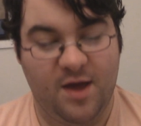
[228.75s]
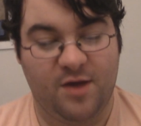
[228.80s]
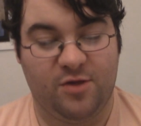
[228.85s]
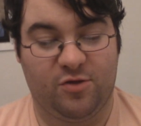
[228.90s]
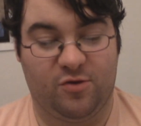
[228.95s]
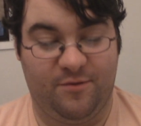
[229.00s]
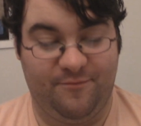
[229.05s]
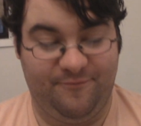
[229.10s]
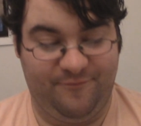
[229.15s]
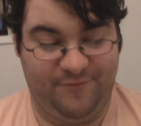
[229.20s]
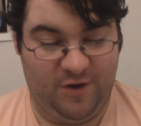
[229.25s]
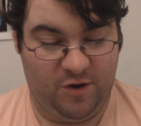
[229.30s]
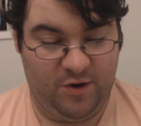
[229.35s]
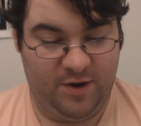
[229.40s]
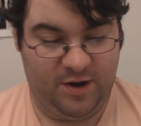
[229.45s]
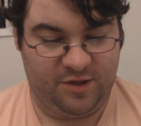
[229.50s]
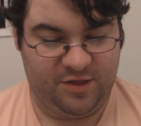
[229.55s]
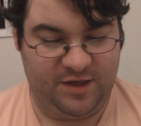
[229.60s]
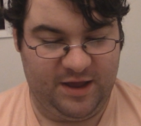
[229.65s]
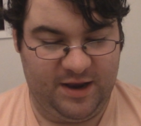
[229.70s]
so I'm very
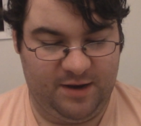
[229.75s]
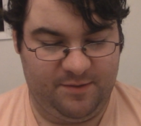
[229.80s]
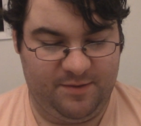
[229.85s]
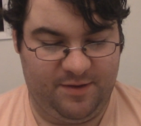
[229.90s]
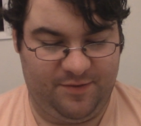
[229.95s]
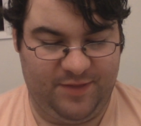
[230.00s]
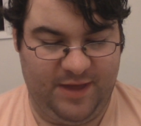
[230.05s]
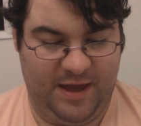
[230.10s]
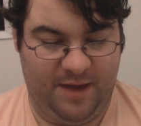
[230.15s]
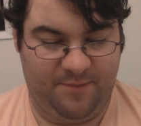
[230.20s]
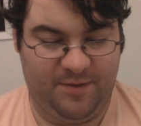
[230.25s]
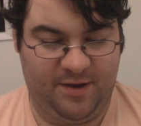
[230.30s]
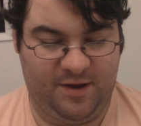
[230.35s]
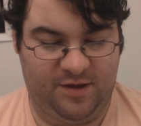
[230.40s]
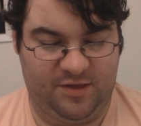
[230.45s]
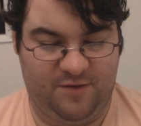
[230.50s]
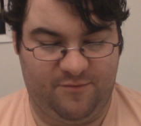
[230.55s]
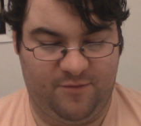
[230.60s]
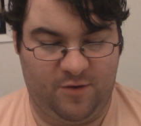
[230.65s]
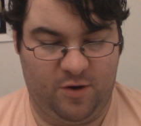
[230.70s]
excited about that
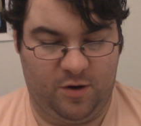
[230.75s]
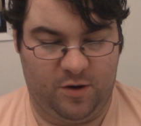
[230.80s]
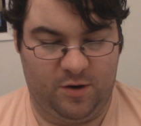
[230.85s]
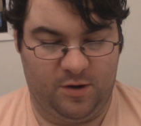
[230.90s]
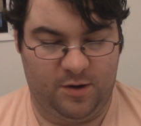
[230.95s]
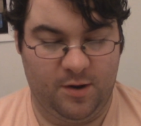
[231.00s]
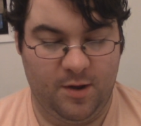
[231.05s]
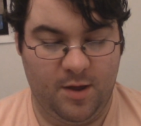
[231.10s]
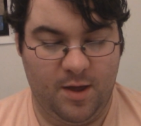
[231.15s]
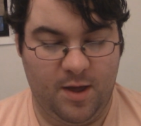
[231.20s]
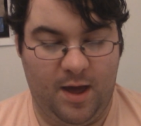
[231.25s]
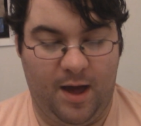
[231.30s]
because I've heard